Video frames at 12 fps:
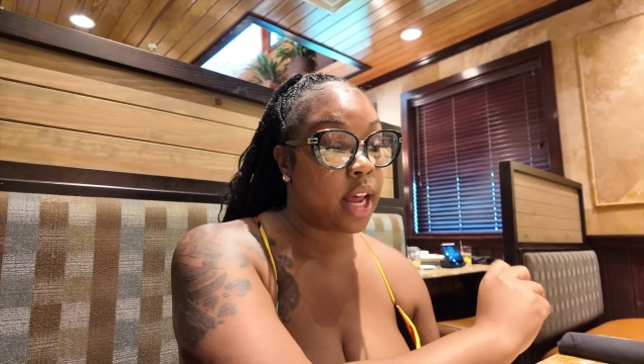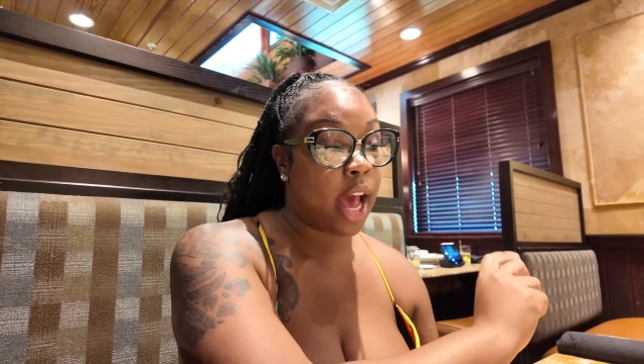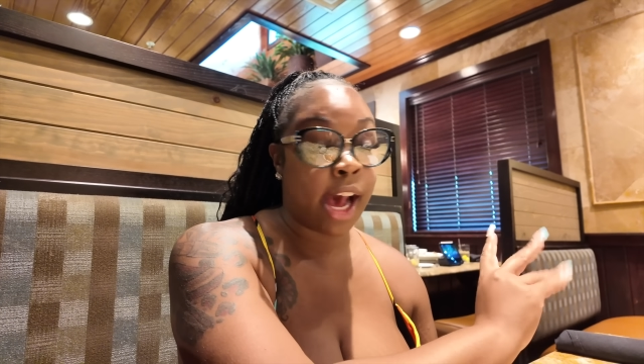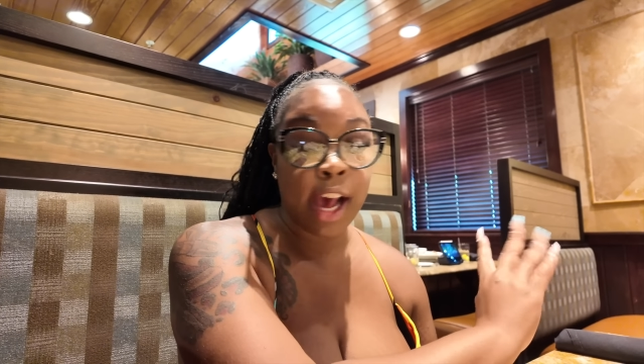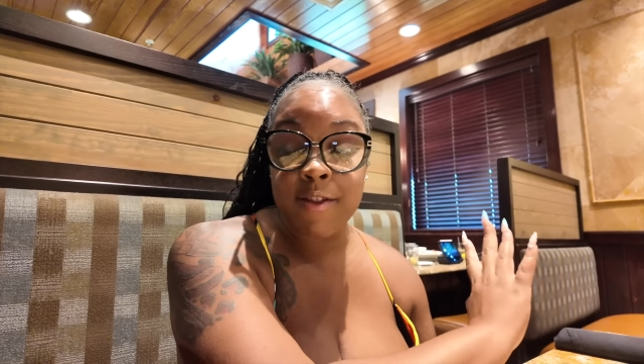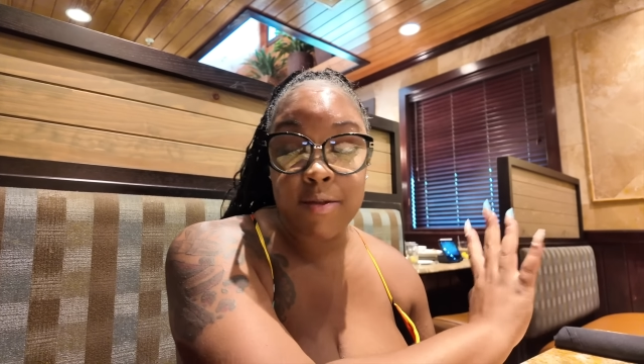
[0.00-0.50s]

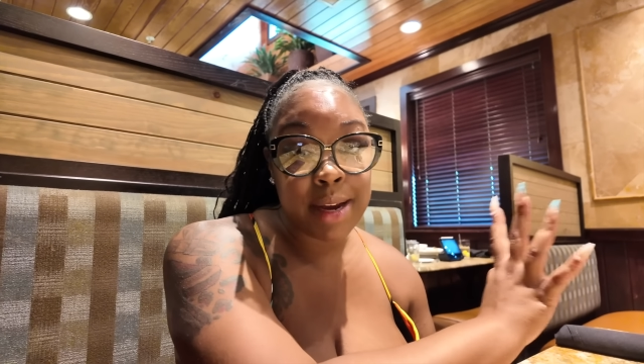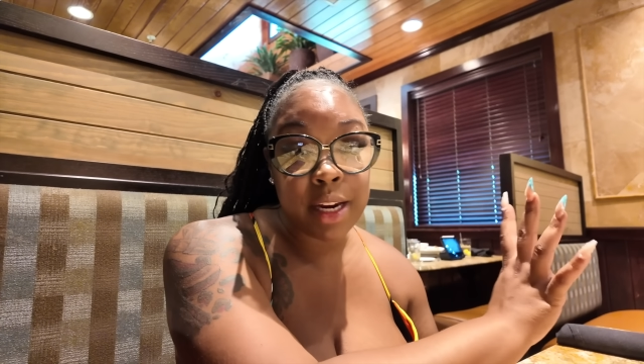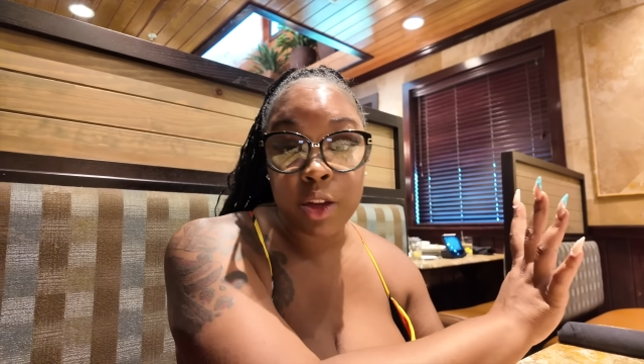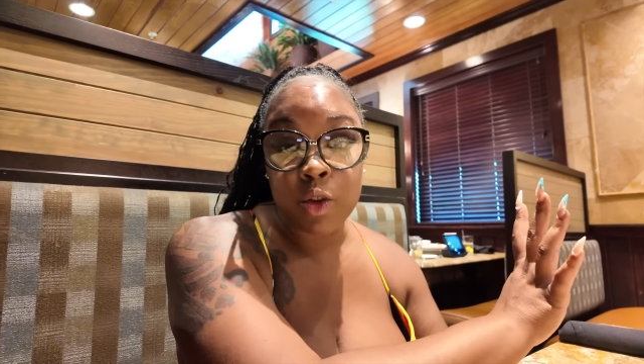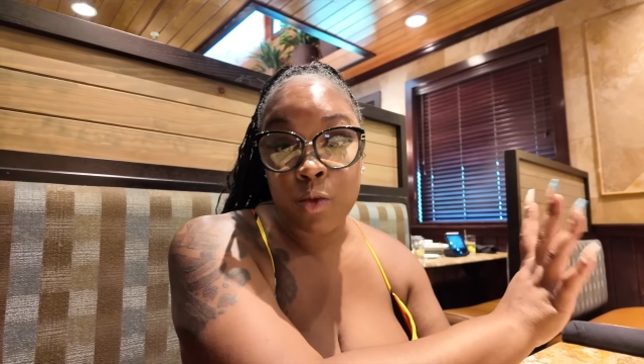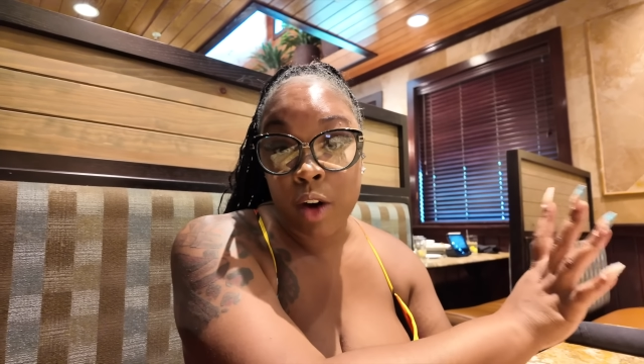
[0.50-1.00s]
however
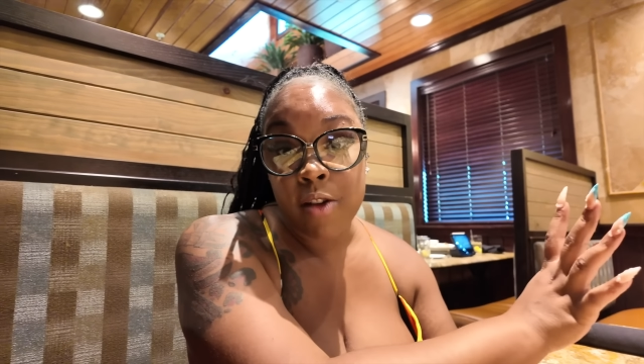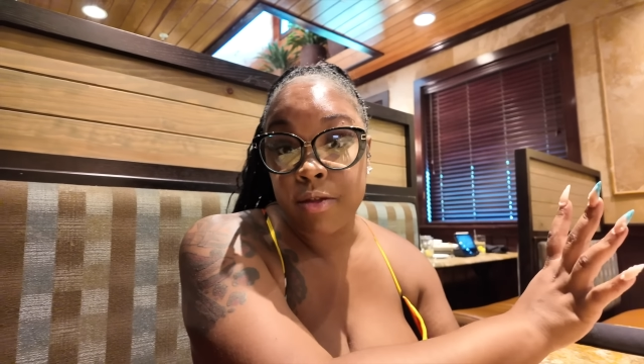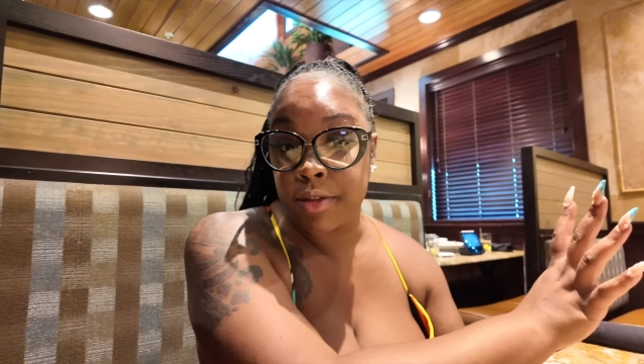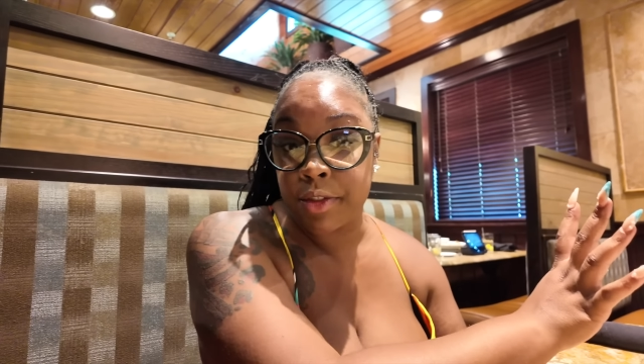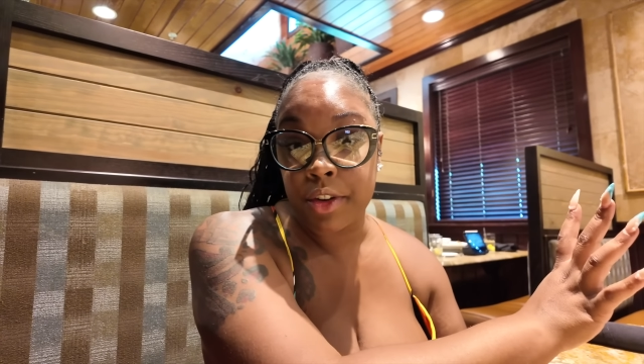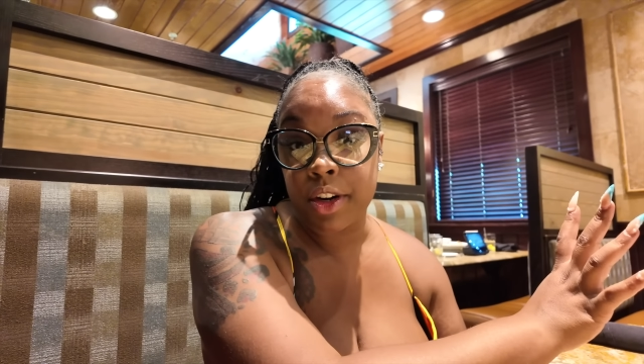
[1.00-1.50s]
many you want
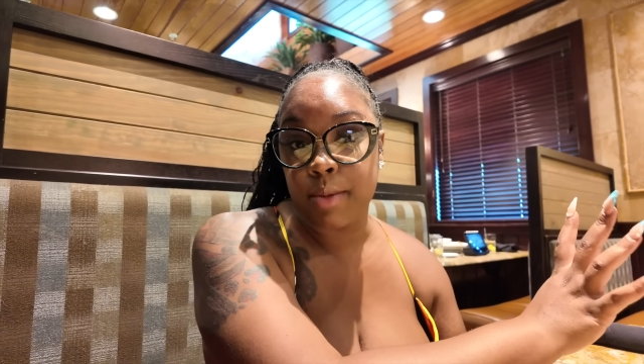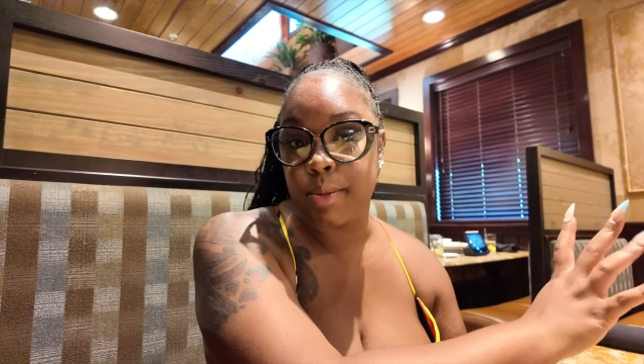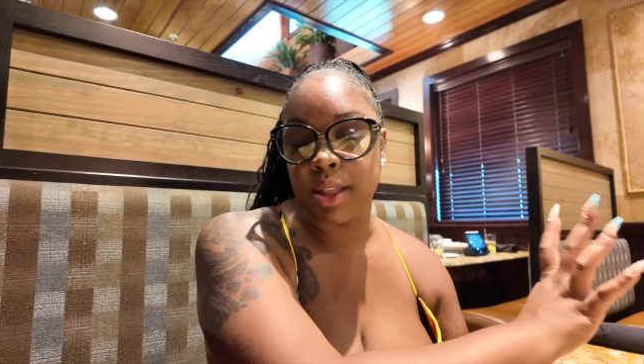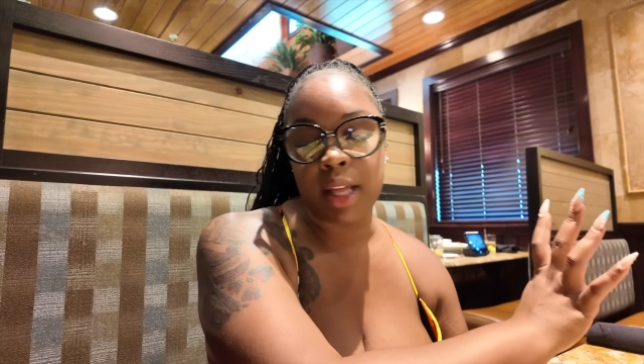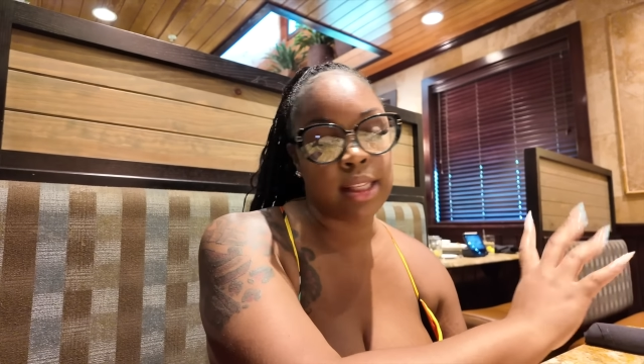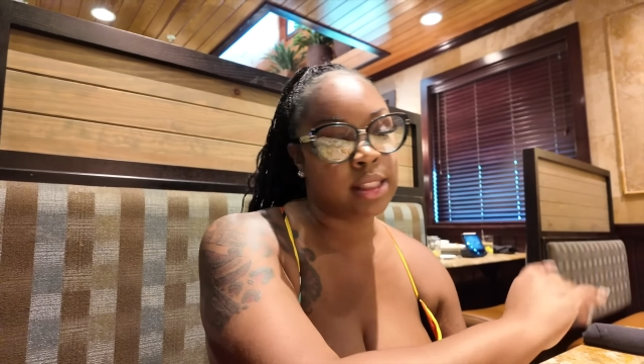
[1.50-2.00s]
for free, but they